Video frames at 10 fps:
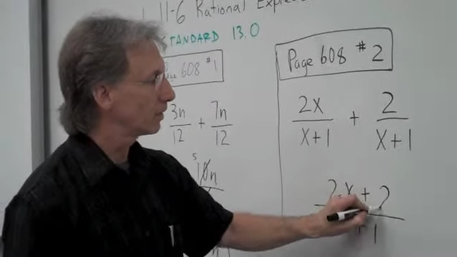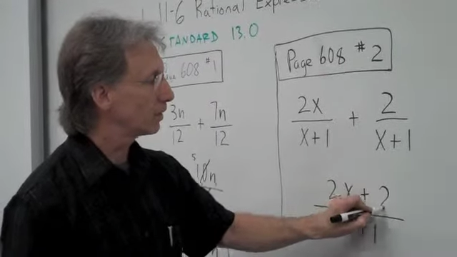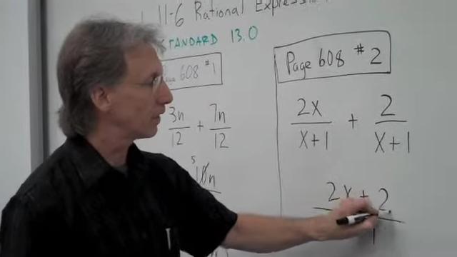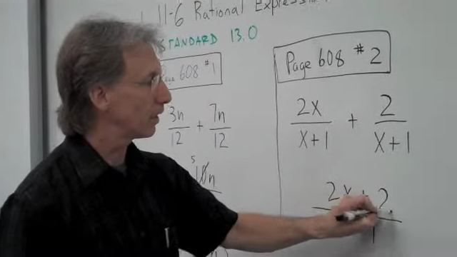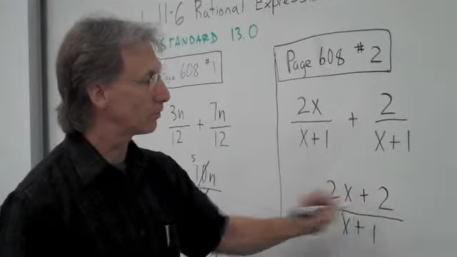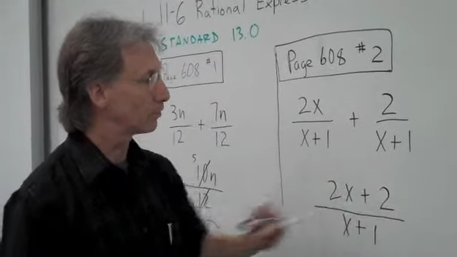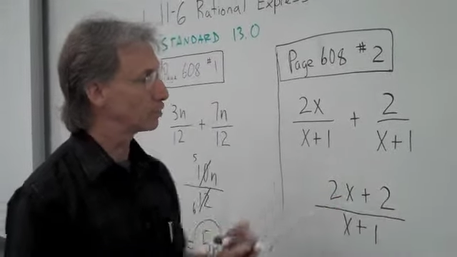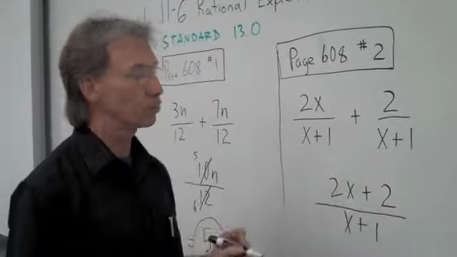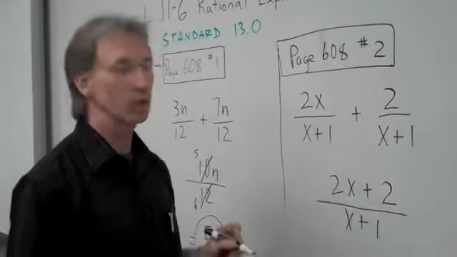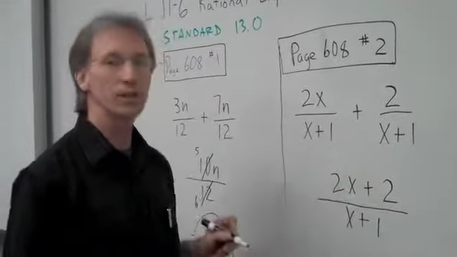Now there
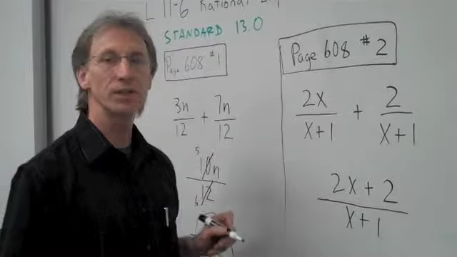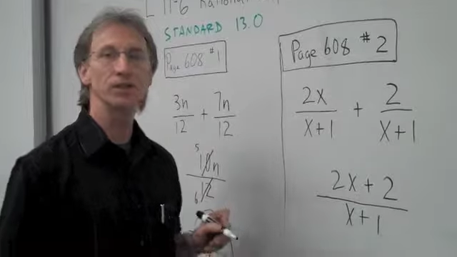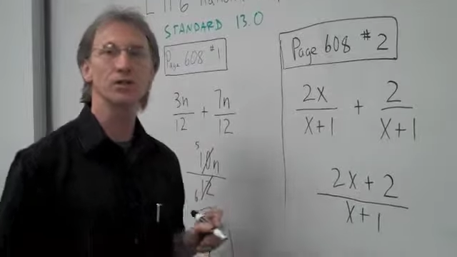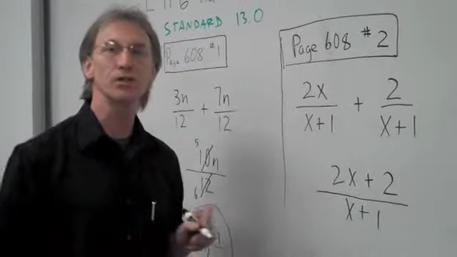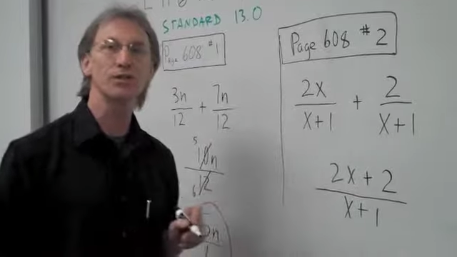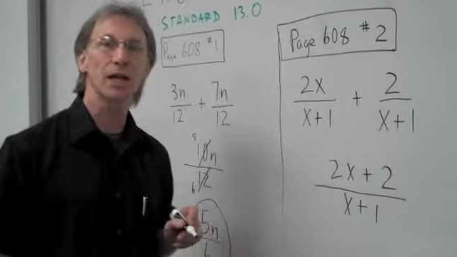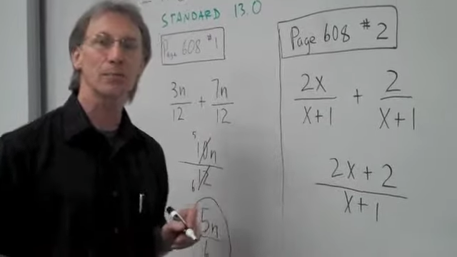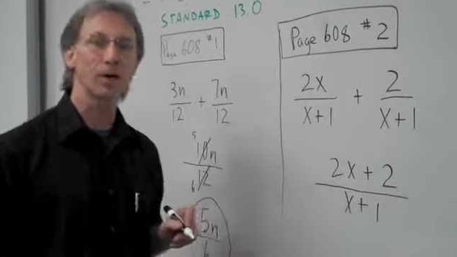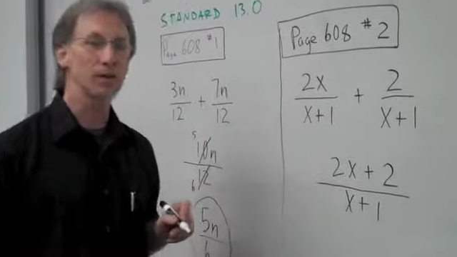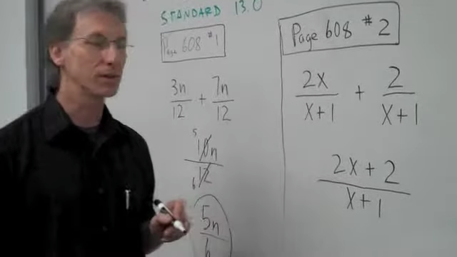is one additional
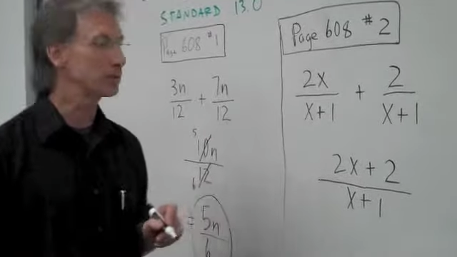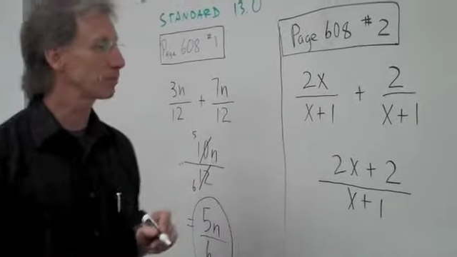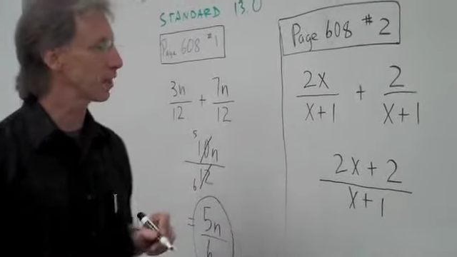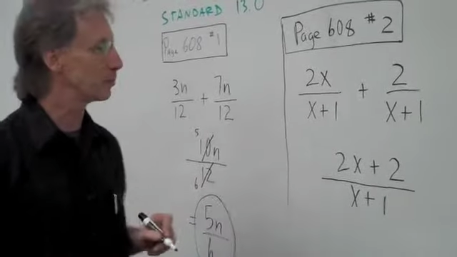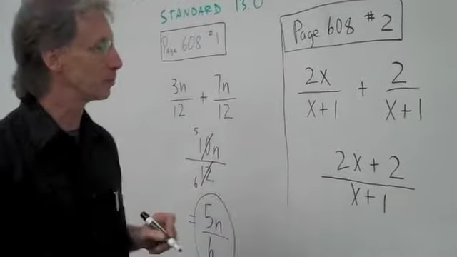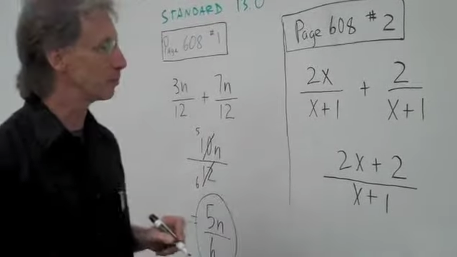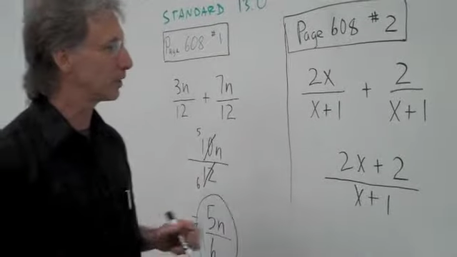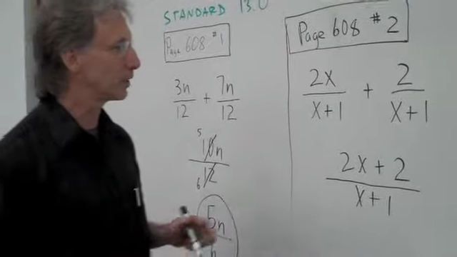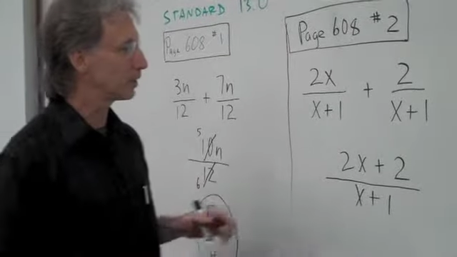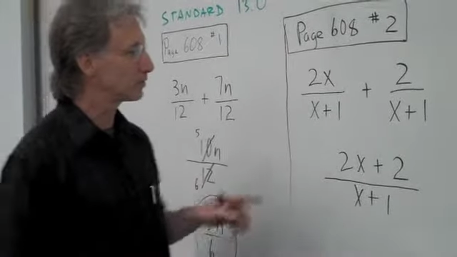step on this problem
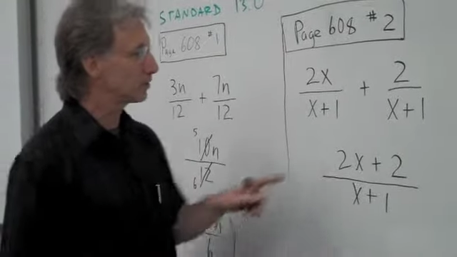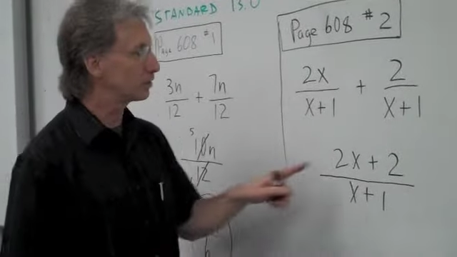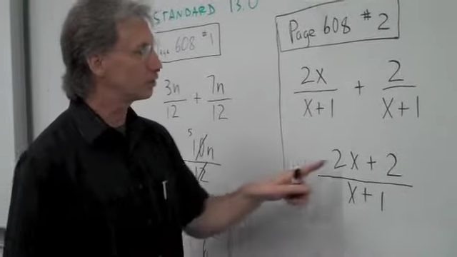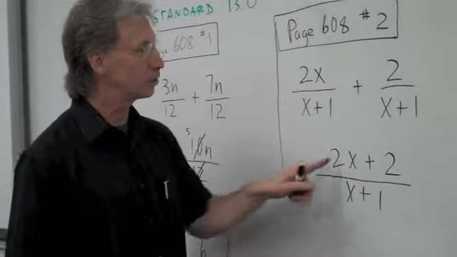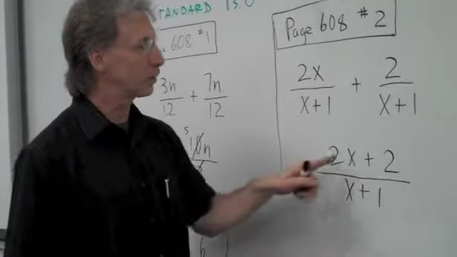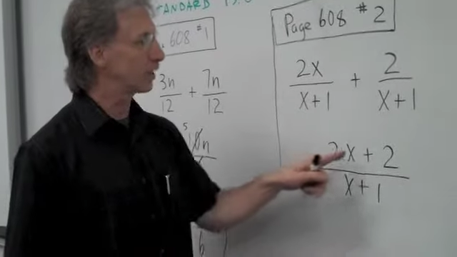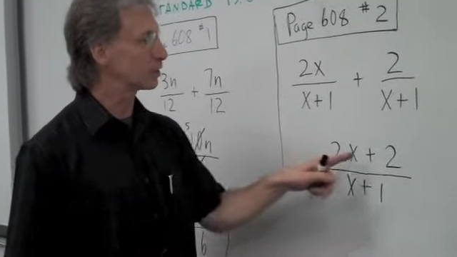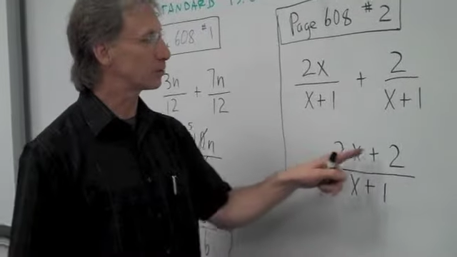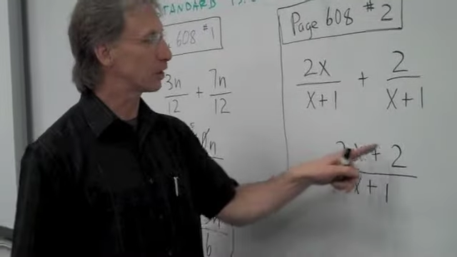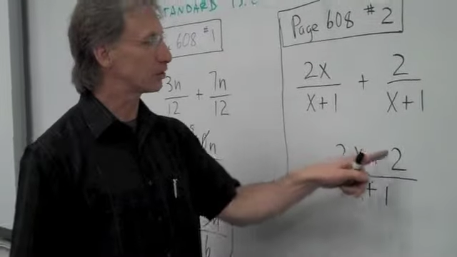because this
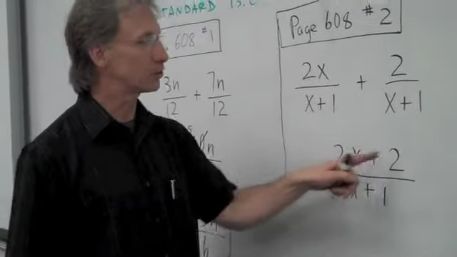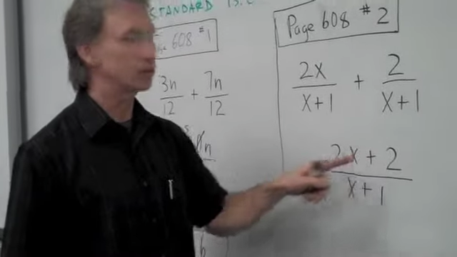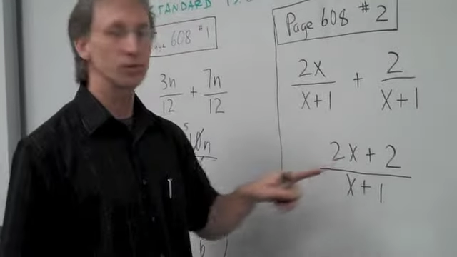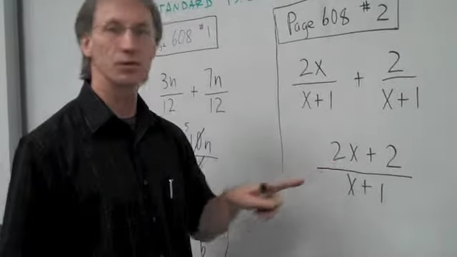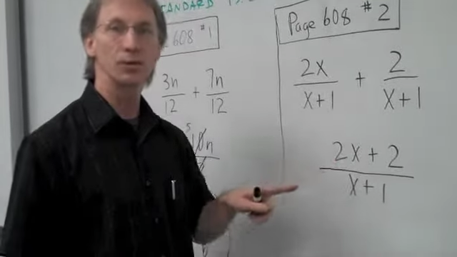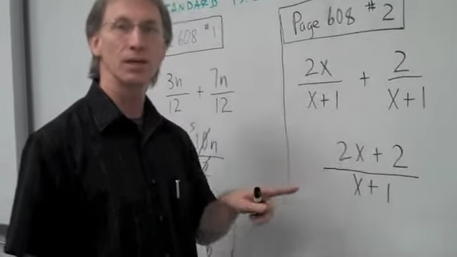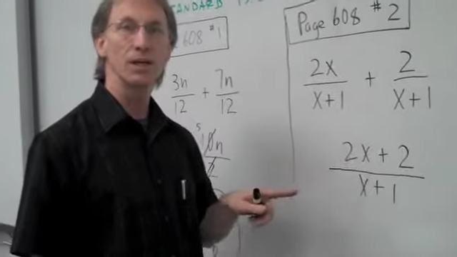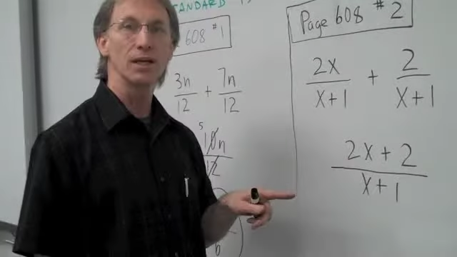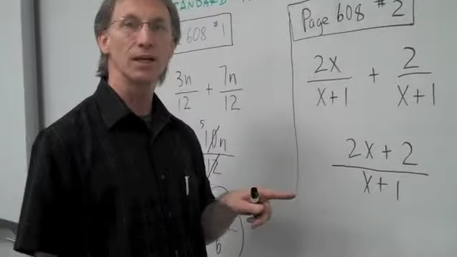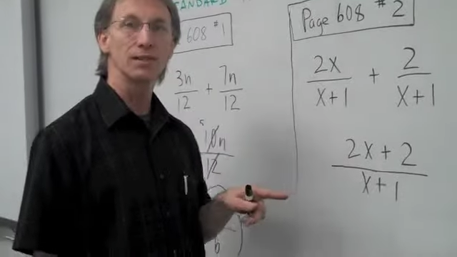2x plus 2
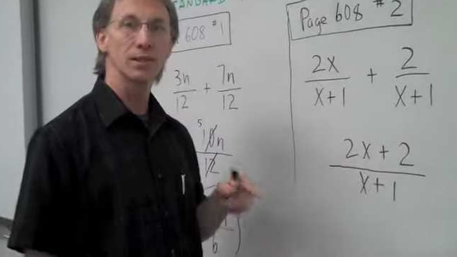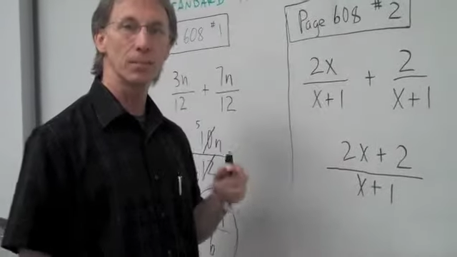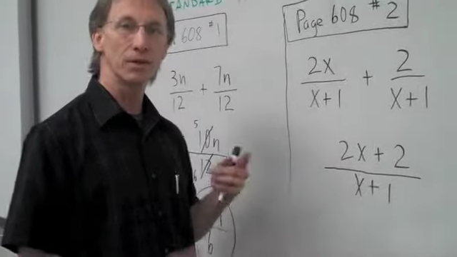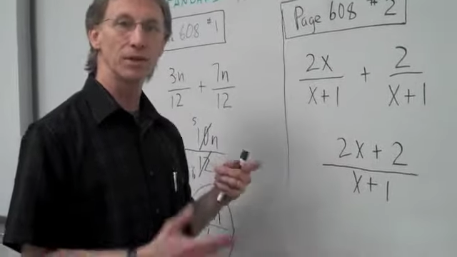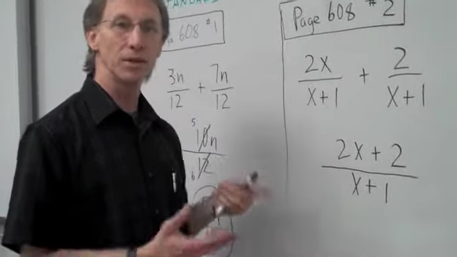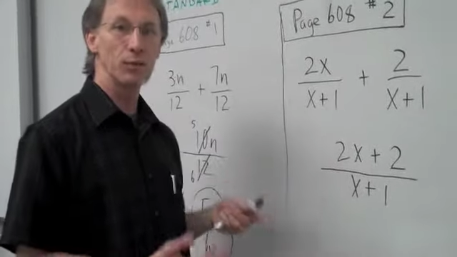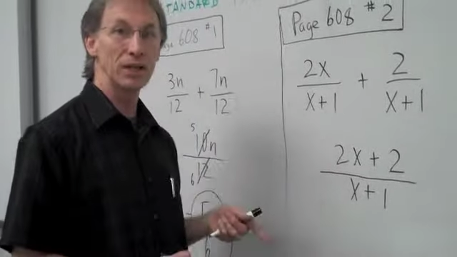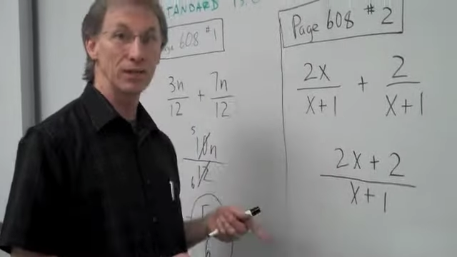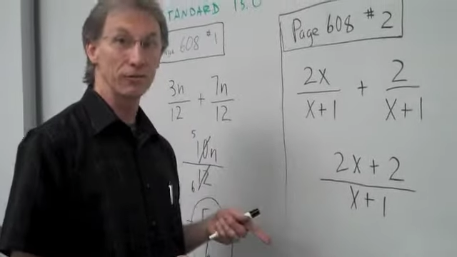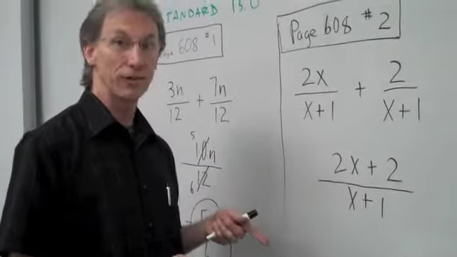is something that we
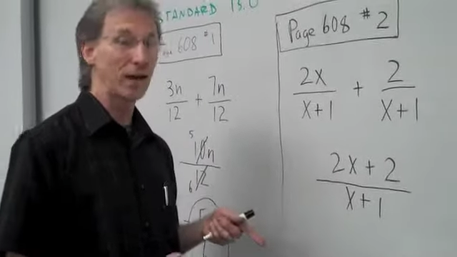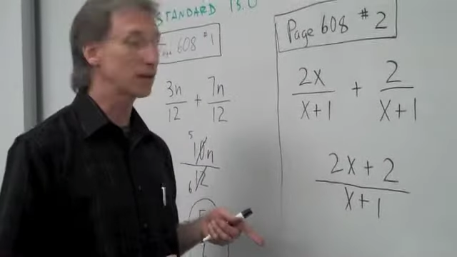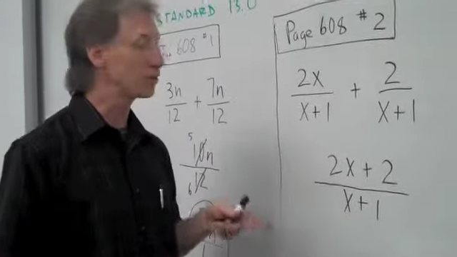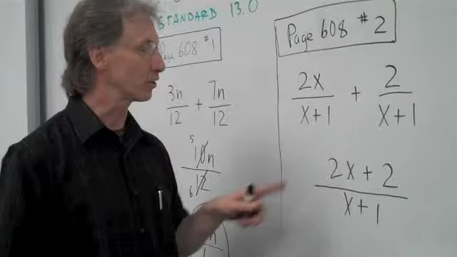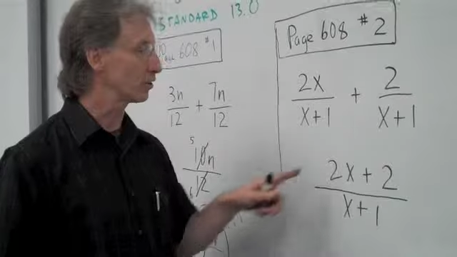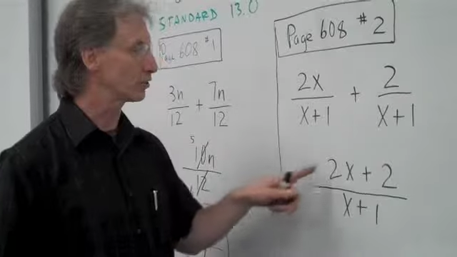can factor.